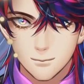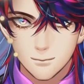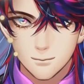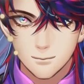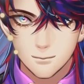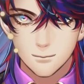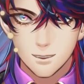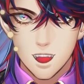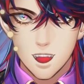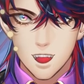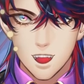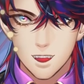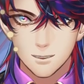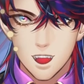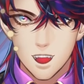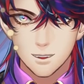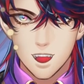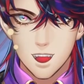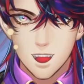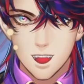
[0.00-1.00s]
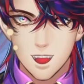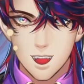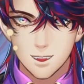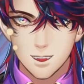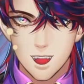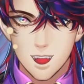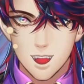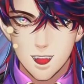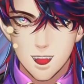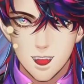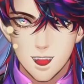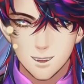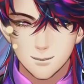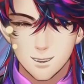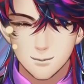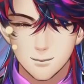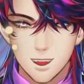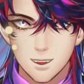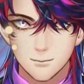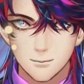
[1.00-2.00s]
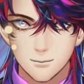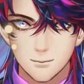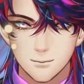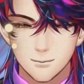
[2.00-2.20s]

The A Day in Life of Serika.